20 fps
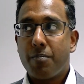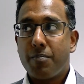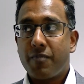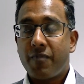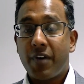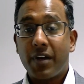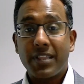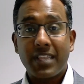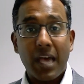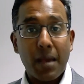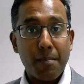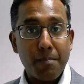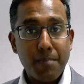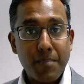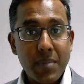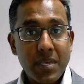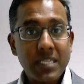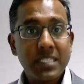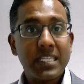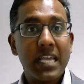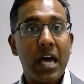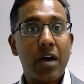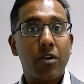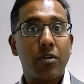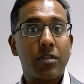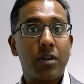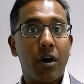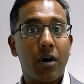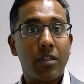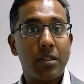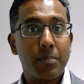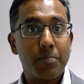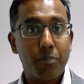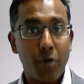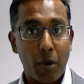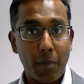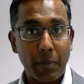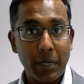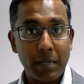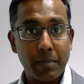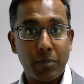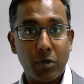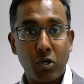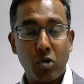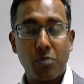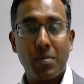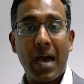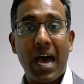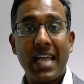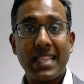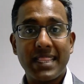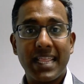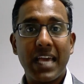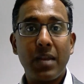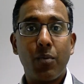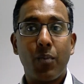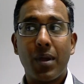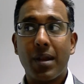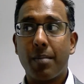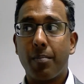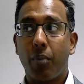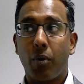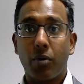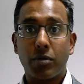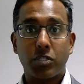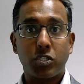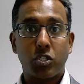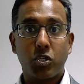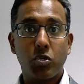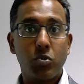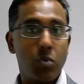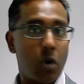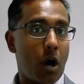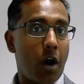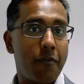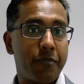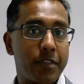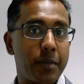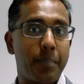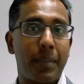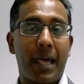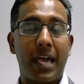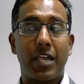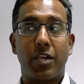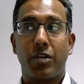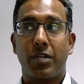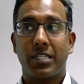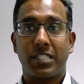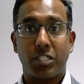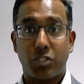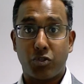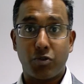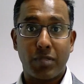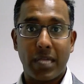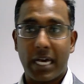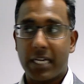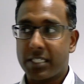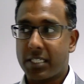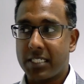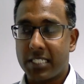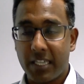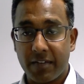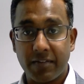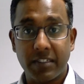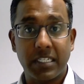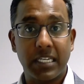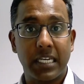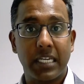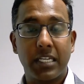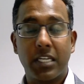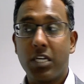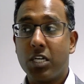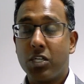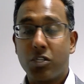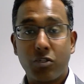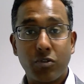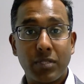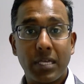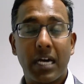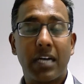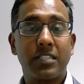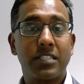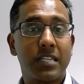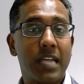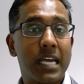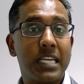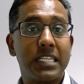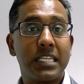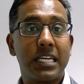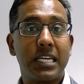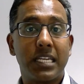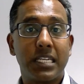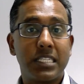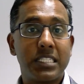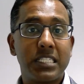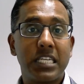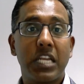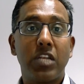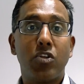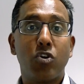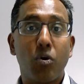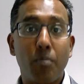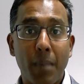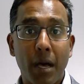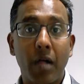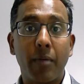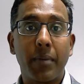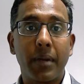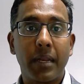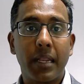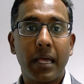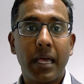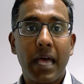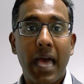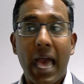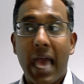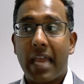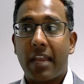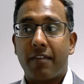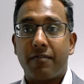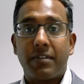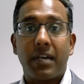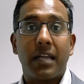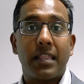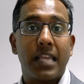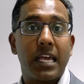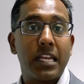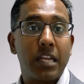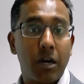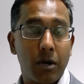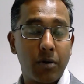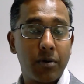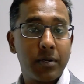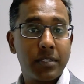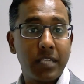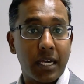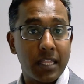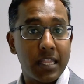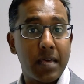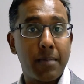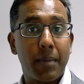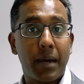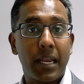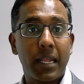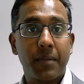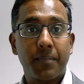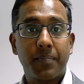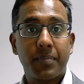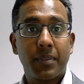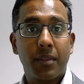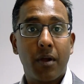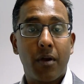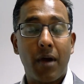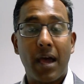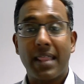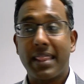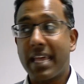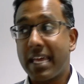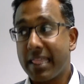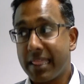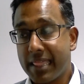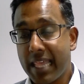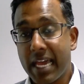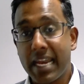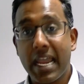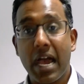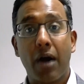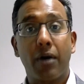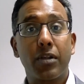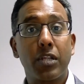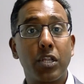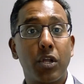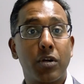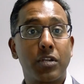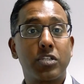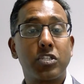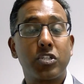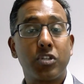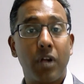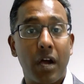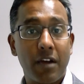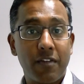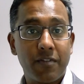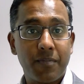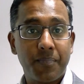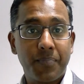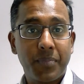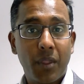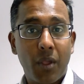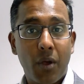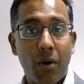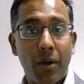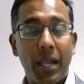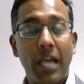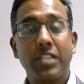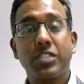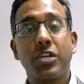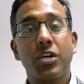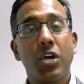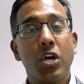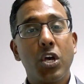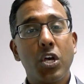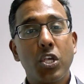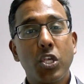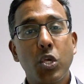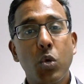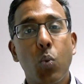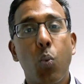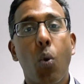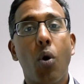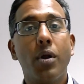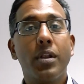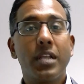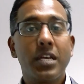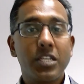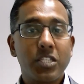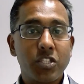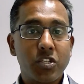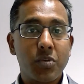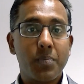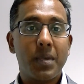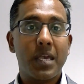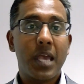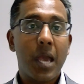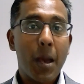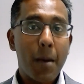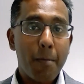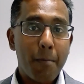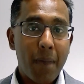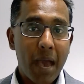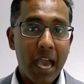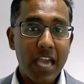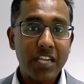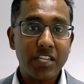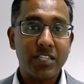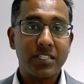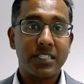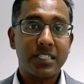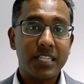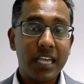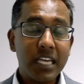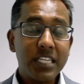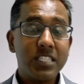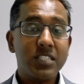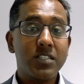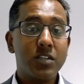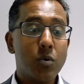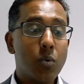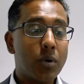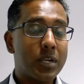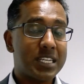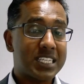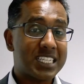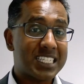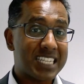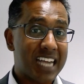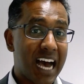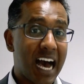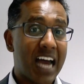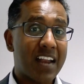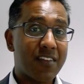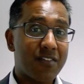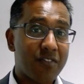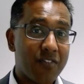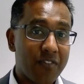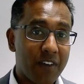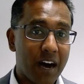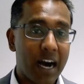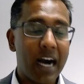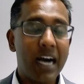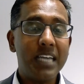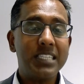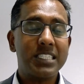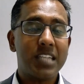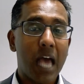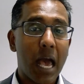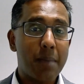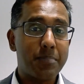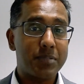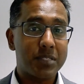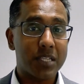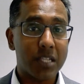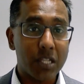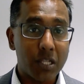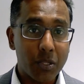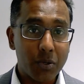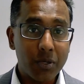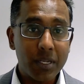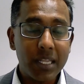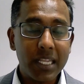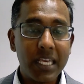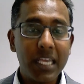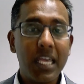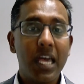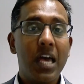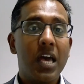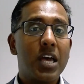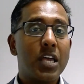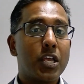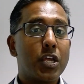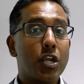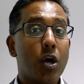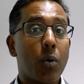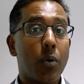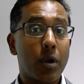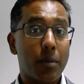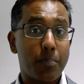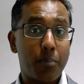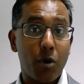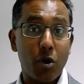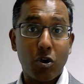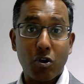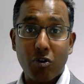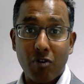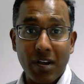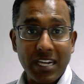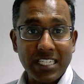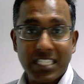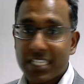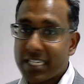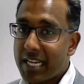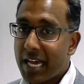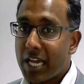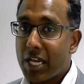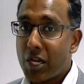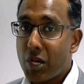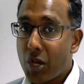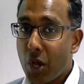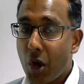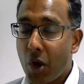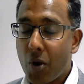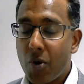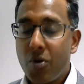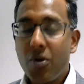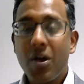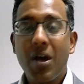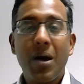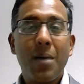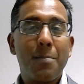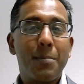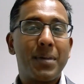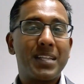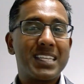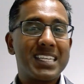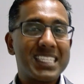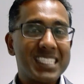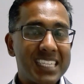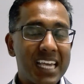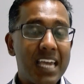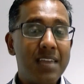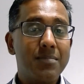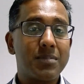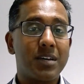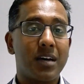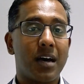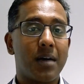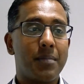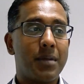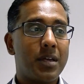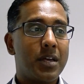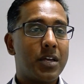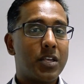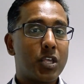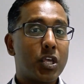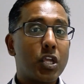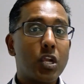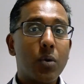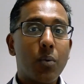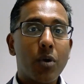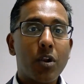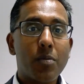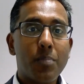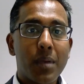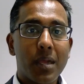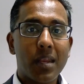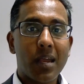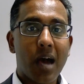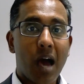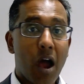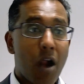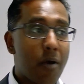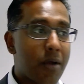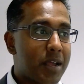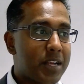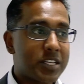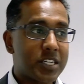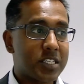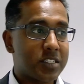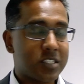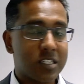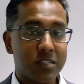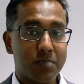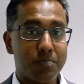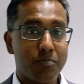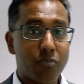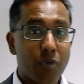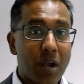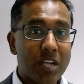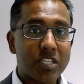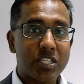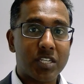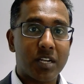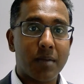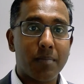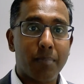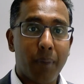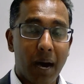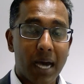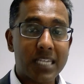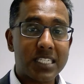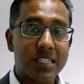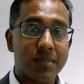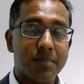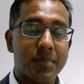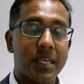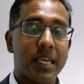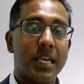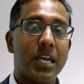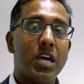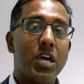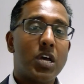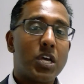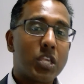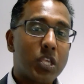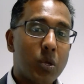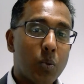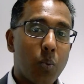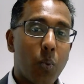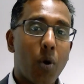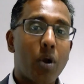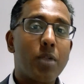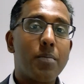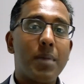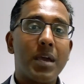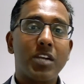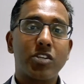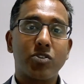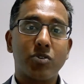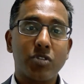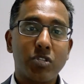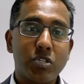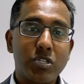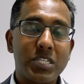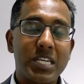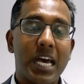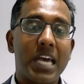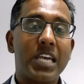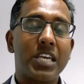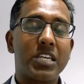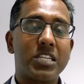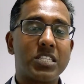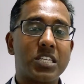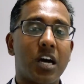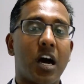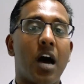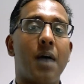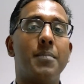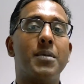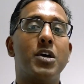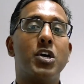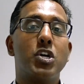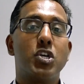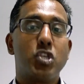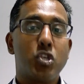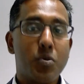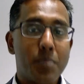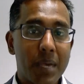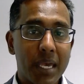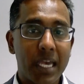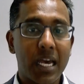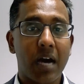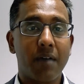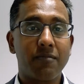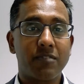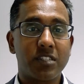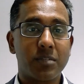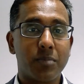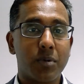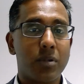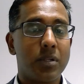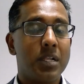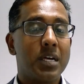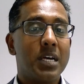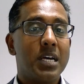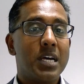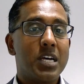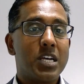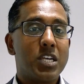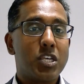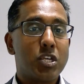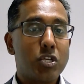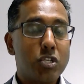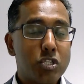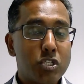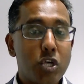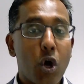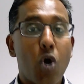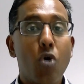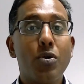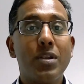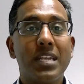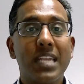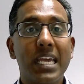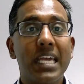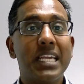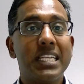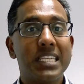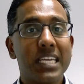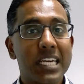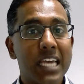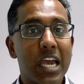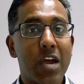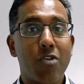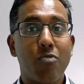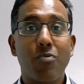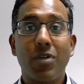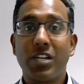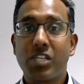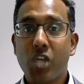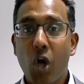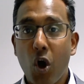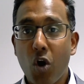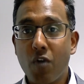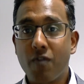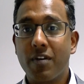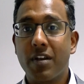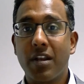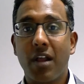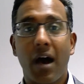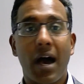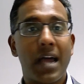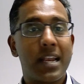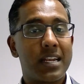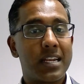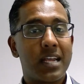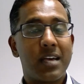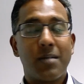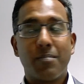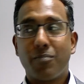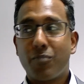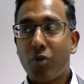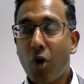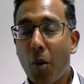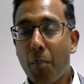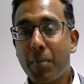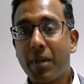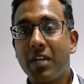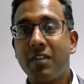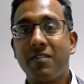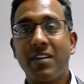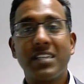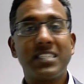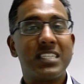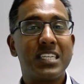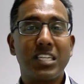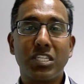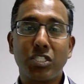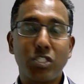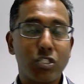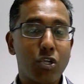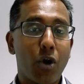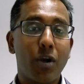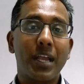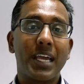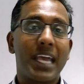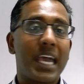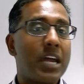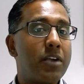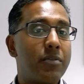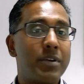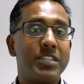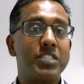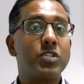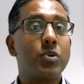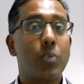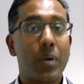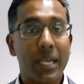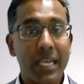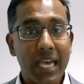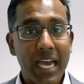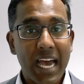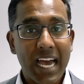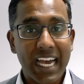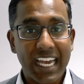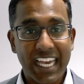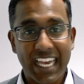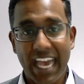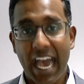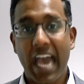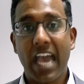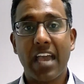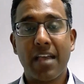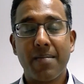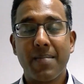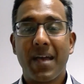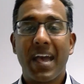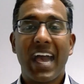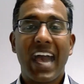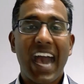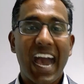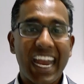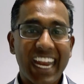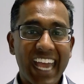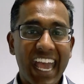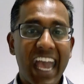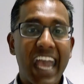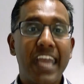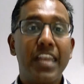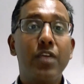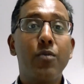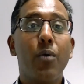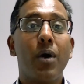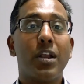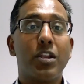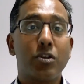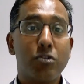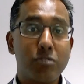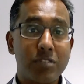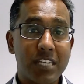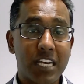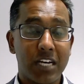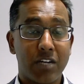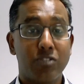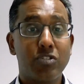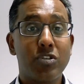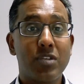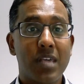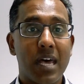felt they missed out on the property boom and then went and bought two off-the-plan units in 2017, 2018 in Sydney or Melbourne and have done their dough, done their money, all right? And then they're now in a lot of strife. Okay, so you want to be patience. Yes, you want to start fast, absolutely. You don't want to procrastinate, no. But at the same time, you don't want to be in a hurry and just brush in and buy something. You want to make sure you take your time, you be comfortable. You don't need to get rich overnight. Property investing is not a get rich quick game. And anyone who tells you